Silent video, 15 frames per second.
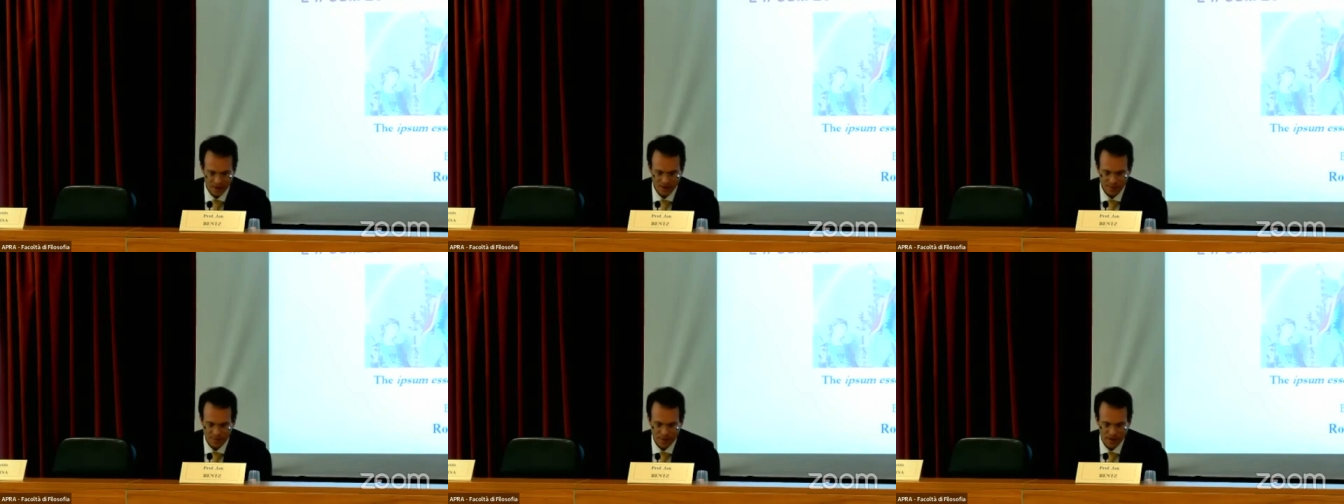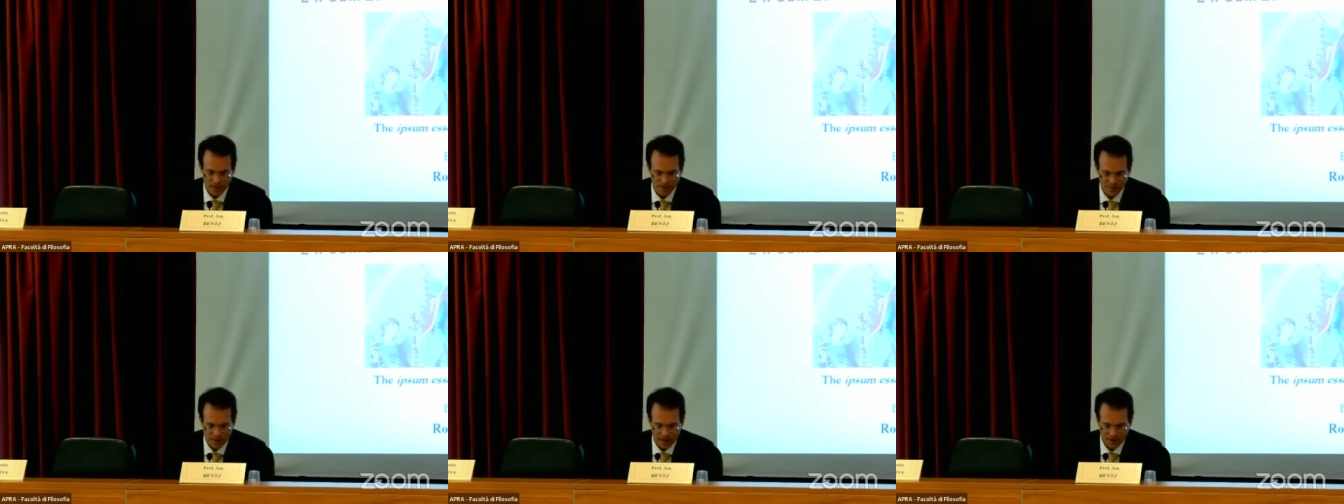This
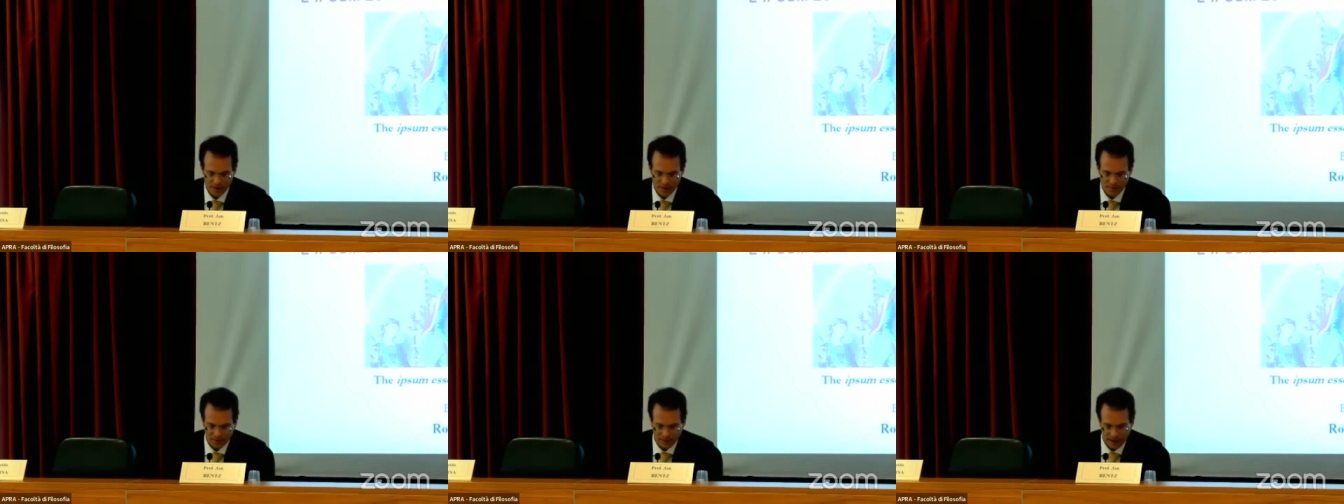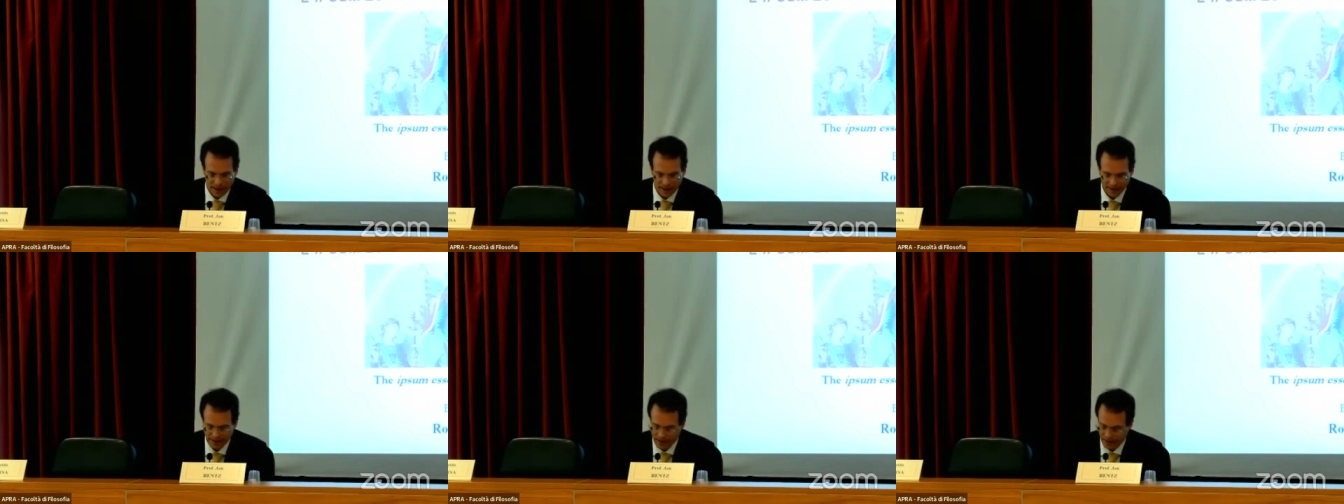participation
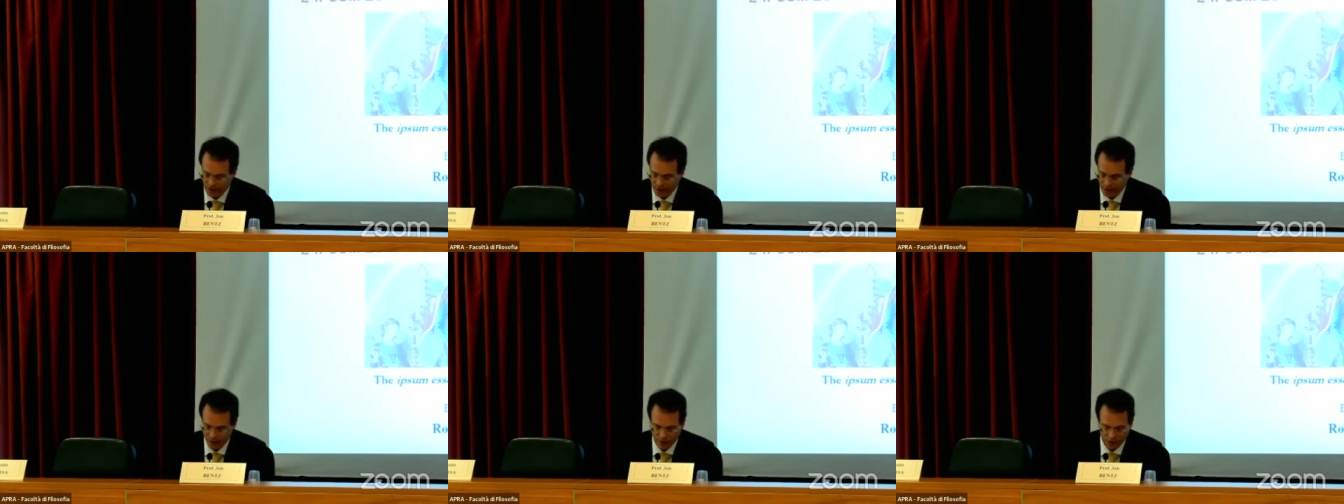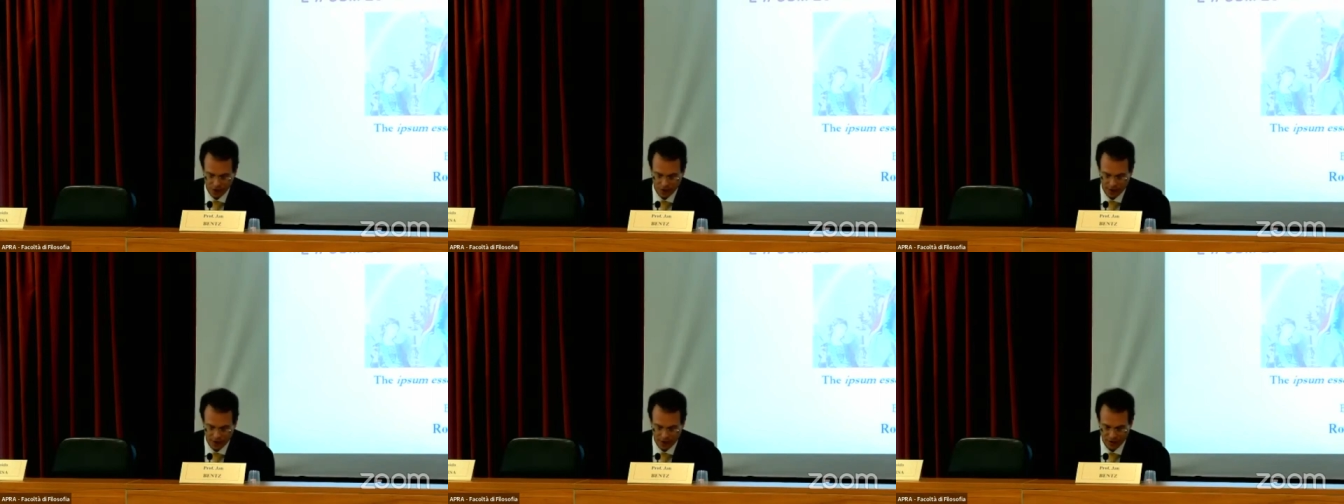implies that the
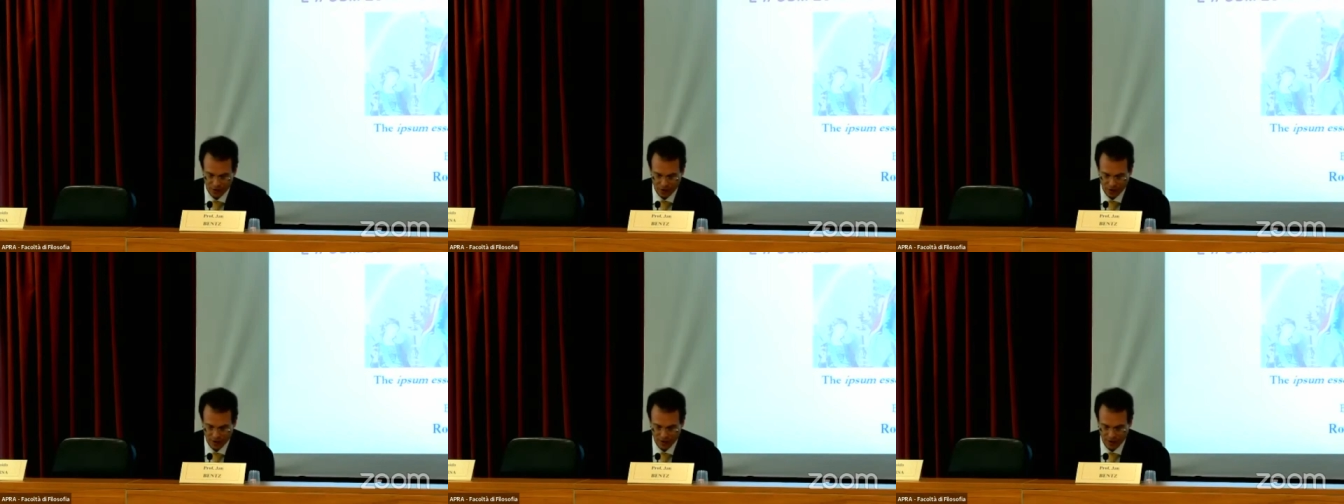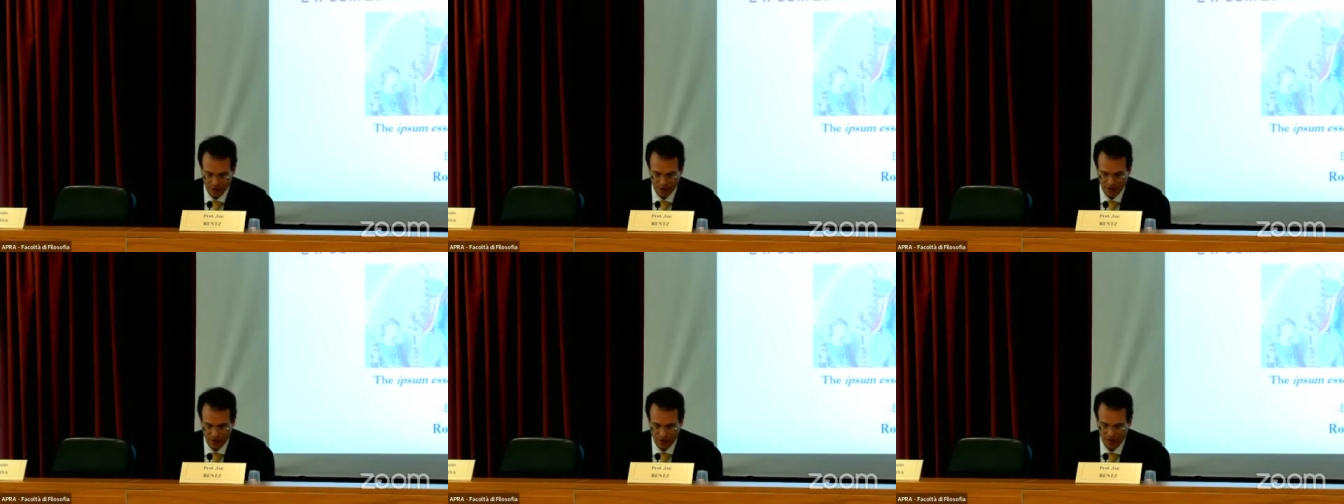creature enjoys
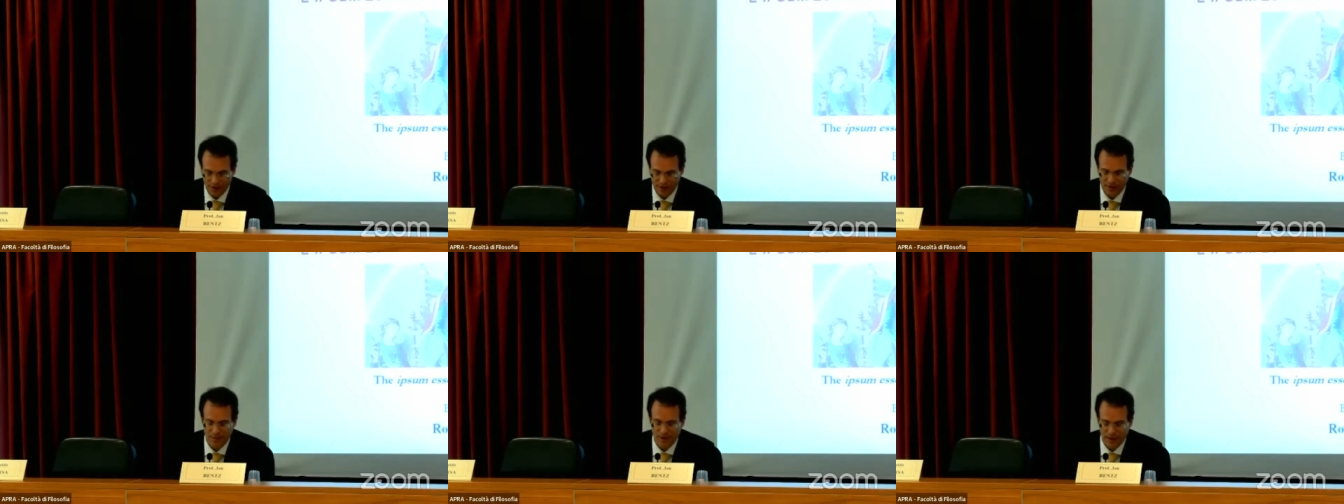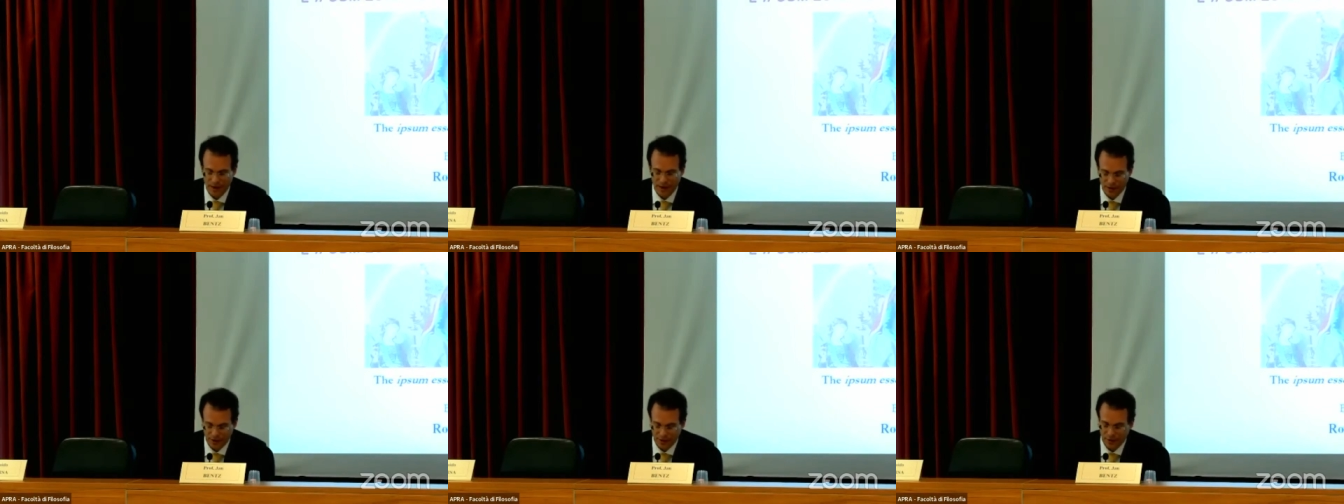a certain
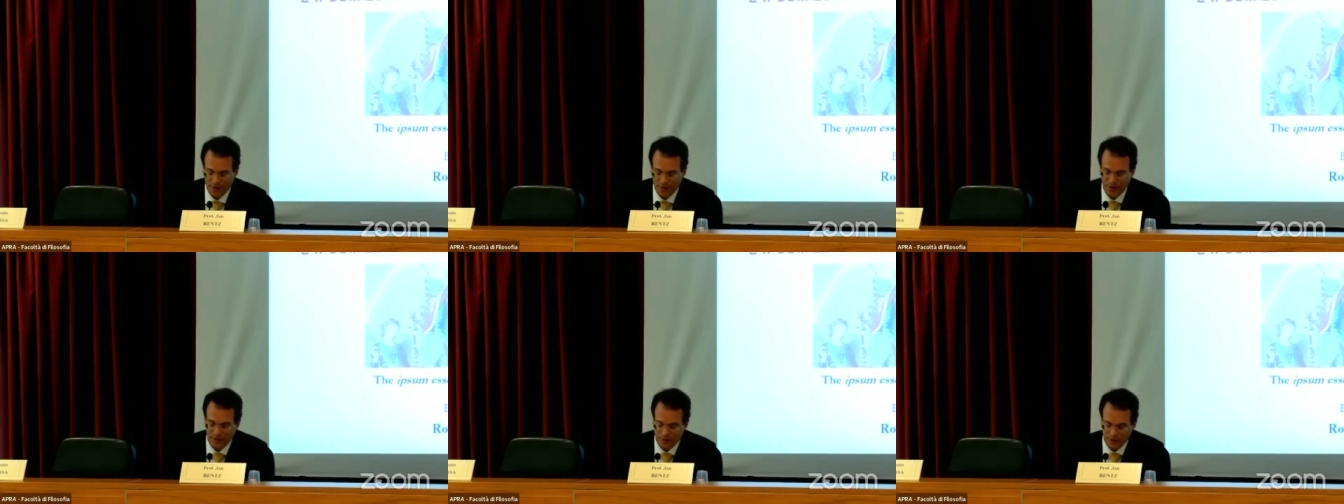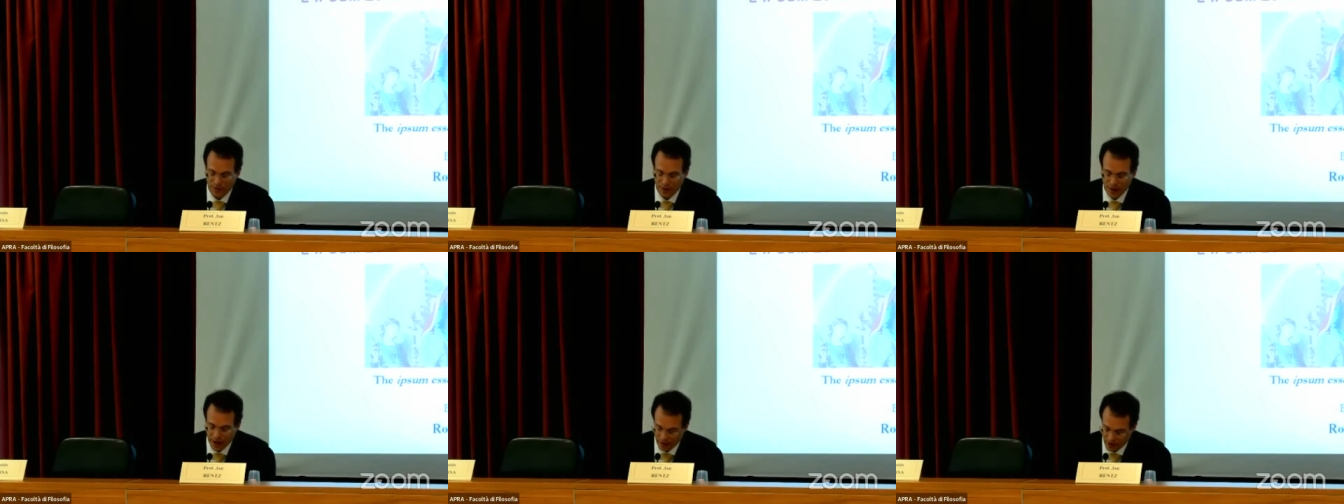similarity with its
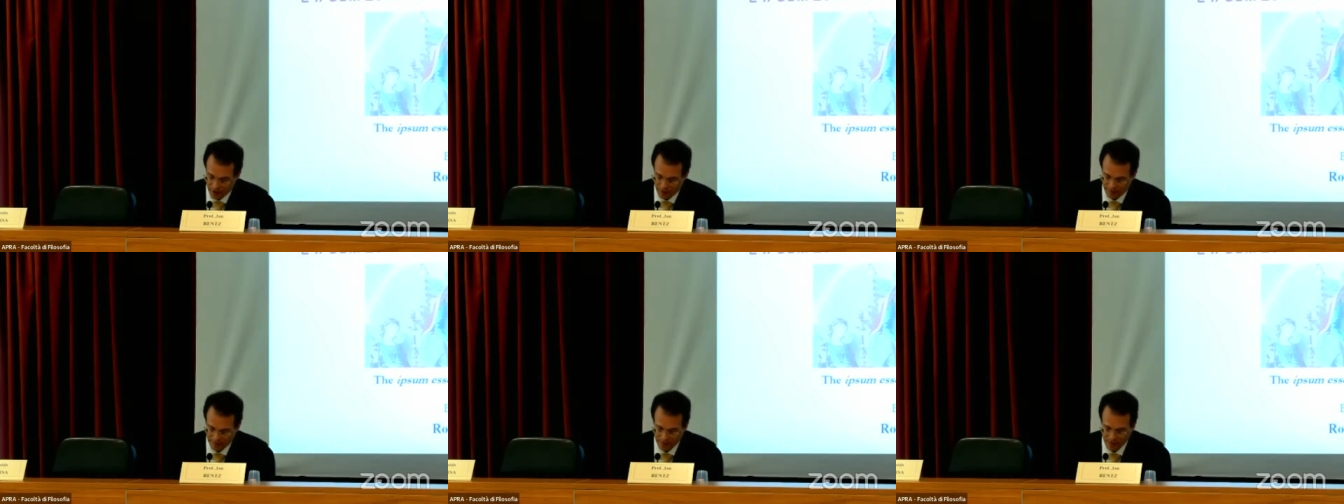creator.